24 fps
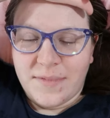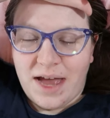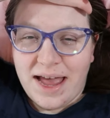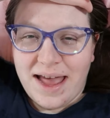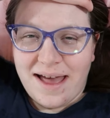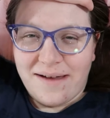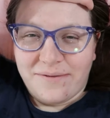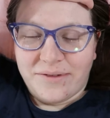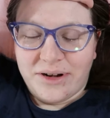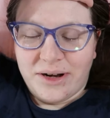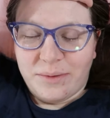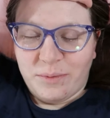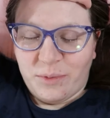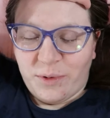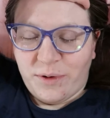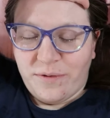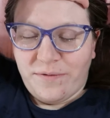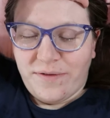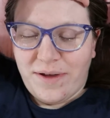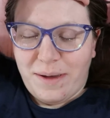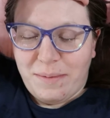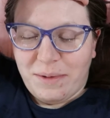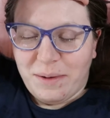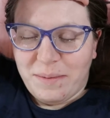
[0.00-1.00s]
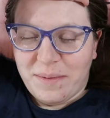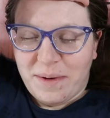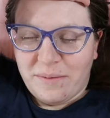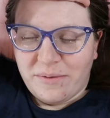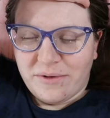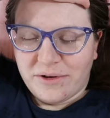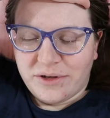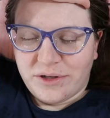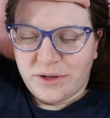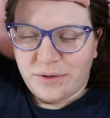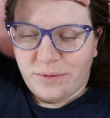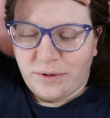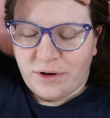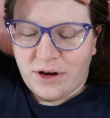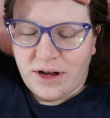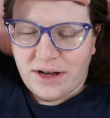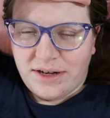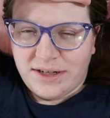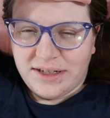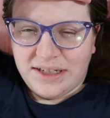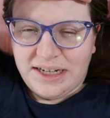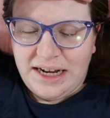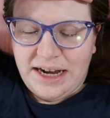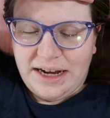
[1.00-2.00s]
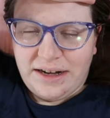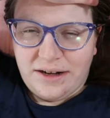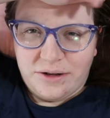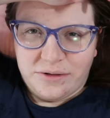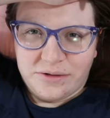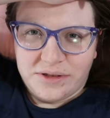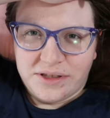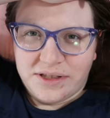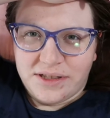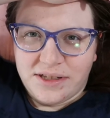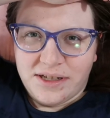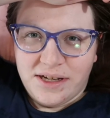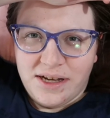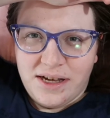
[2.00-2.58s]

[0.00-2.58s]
I have a number of family members who are undiagnosed.